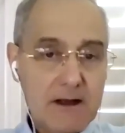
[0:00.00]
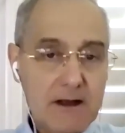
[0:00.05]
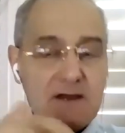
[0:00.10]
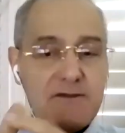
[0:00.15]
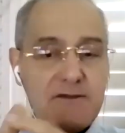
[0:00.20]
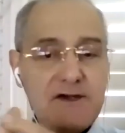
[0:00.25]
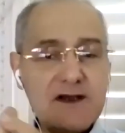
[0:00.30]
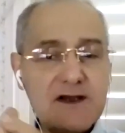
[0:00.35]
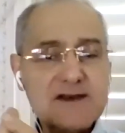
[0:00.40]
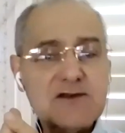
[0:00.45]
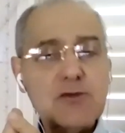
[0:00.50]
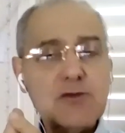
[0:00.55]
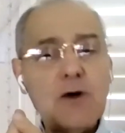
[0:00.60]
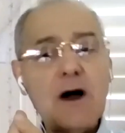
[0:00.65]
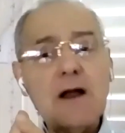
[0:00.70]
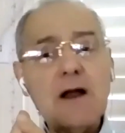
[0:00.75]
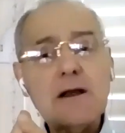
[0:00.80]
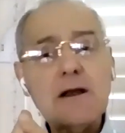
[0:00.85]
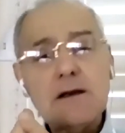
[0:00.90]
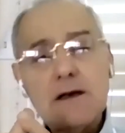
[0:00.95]
The first
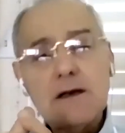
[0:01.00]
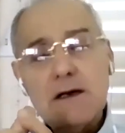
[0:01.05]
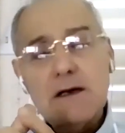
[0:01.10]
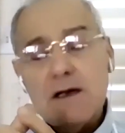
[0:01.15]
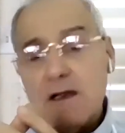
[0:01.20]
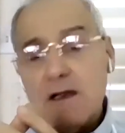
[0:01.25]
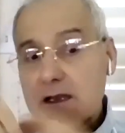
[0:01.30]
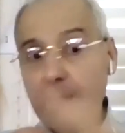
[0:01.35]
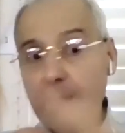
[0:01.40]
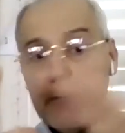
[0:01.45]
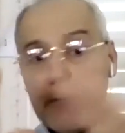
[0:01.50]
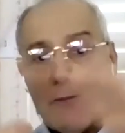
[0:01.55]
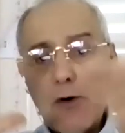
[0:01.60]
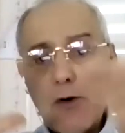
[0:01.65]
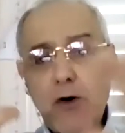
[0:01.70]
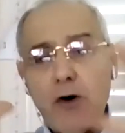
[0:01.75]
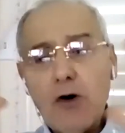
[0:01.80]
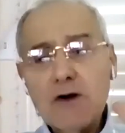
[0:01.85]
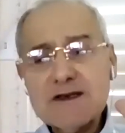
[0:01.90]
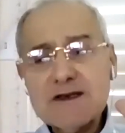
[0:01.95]
one, the
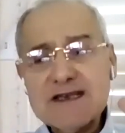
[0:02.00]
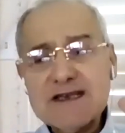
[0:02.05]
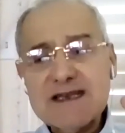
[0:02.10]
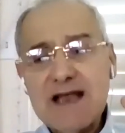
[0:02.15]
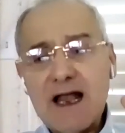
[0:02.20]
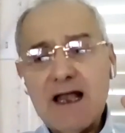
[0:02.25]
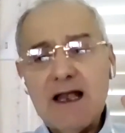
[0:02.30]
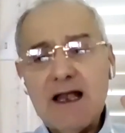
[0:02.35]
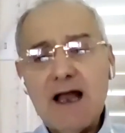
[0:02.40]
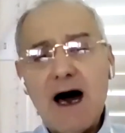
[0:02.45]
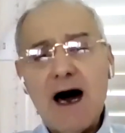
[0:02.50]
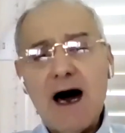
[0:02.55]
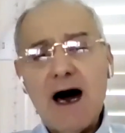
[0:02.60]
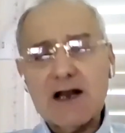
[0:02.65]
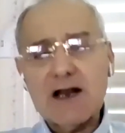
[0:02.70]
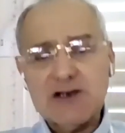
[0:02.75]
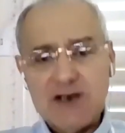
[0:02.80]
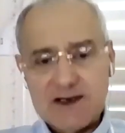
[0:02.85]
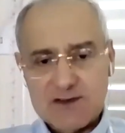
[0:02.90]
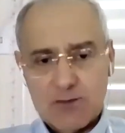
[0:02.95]

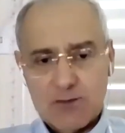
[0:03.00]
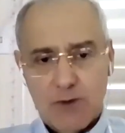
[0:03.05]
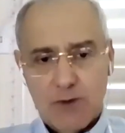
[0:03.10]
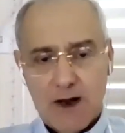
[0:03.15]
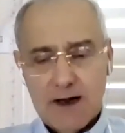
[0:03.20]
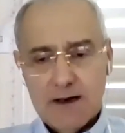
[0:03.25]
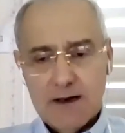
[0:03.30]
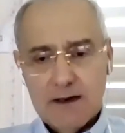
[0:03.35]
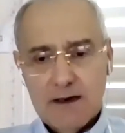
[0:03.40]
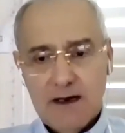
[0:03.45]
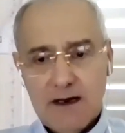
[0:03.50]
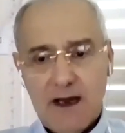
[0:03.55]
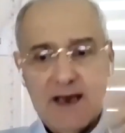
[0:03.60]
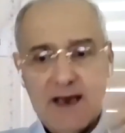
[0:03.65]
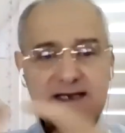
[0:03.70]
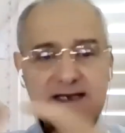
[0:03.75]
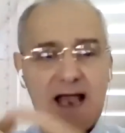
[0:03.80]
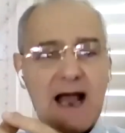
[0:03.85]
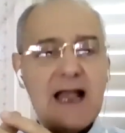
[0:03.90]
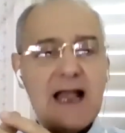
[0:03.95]
largest one,
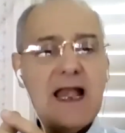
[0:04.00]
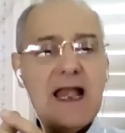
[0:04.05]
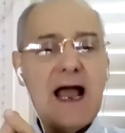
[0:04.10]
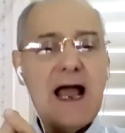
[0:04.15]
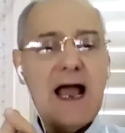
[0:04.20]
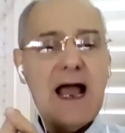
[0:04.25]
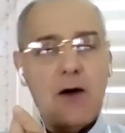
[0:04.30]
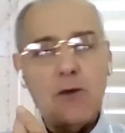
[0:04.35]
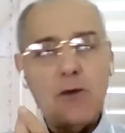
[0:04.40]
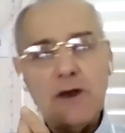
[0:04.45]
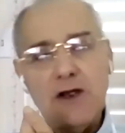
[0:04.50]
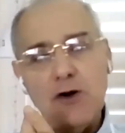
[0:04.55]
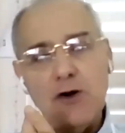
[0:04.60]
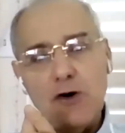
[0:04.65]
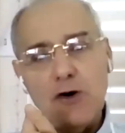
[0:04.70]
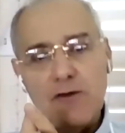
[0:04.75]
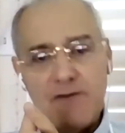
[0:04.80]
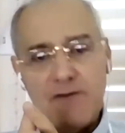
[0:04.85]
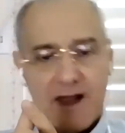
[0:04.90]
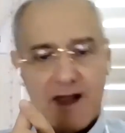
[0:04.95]
is Al-Hawi
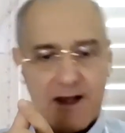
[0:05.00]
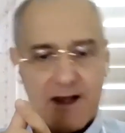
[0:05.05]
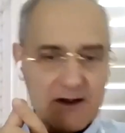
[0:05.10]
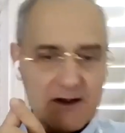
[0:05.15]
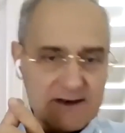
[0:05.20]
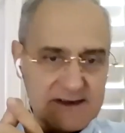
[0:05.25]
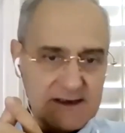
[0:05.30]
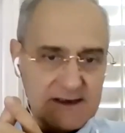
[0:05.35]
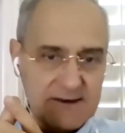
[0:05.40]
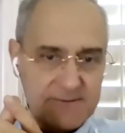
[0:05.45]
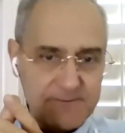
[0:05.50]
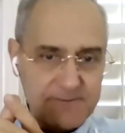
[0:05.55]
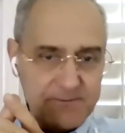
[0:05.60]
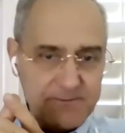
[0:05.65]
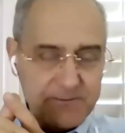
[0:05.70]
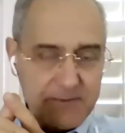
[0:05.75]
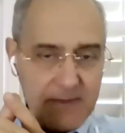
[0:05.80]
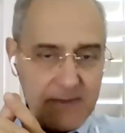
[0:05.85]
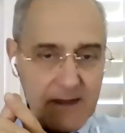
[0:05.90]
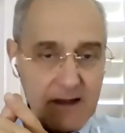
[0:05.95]
of Al-Razi.
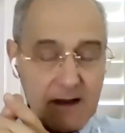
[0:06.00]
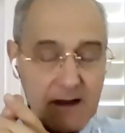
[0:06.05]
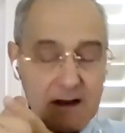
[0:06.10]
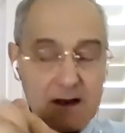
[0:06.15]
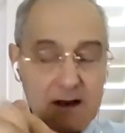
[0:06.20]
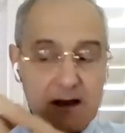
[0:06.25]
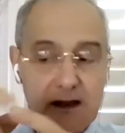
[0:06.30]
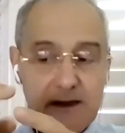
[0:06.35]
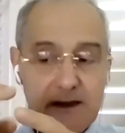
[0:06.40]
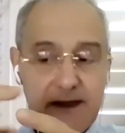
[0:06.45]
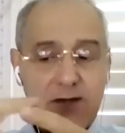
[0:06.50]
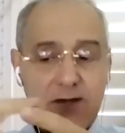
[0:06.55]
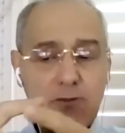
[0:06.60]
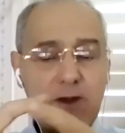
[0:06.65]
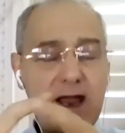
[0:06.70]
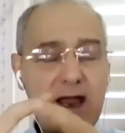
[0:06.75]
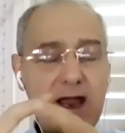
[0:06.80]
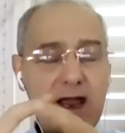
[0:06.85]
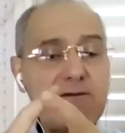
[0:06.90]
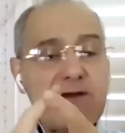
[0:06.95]
Then
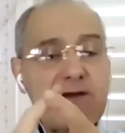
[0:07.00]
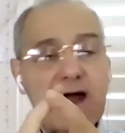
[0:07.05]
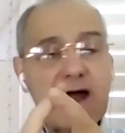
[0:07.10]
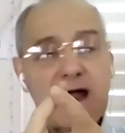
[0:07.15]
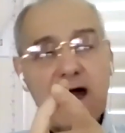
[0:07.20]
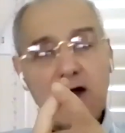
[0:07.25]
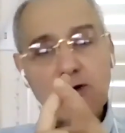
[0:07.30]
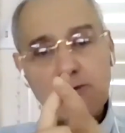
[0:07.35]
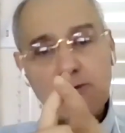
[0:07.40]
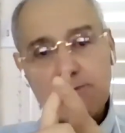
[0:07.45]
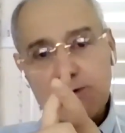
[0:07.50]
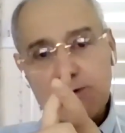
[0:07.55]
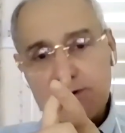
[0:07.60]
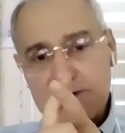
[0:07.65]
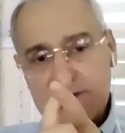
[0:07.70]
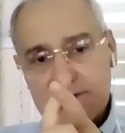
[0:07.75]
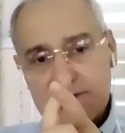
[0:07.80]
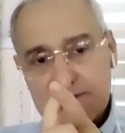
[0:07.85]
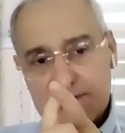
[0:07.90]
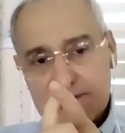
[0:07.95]
we have the canon
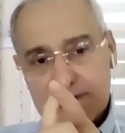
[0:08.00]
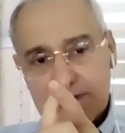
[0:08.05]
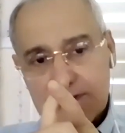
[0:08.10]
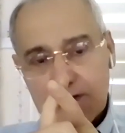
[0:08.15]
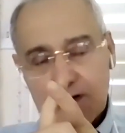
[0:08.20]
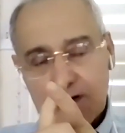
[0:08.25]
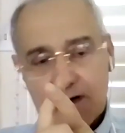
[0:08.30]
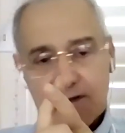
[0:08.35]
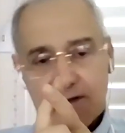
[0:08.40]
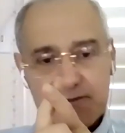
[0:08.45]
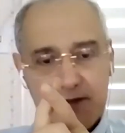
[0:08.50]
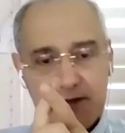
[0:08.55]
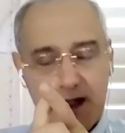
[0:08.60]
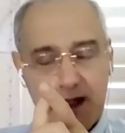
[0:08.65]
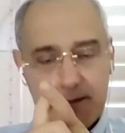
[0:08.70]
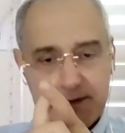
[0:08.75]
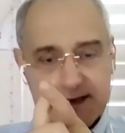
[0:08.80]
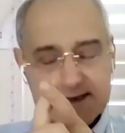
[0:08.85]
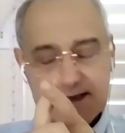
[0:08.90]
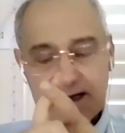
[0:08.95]
book of
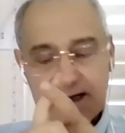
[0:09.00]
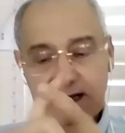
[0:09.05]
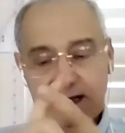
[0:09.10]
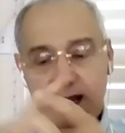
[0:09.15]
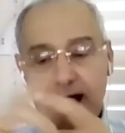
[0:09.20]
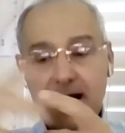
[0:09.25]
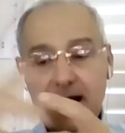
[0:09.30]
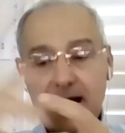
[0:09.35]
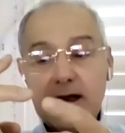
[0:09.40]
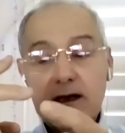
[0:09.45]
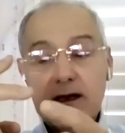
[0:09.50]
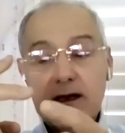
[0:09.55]
Ibn Sina.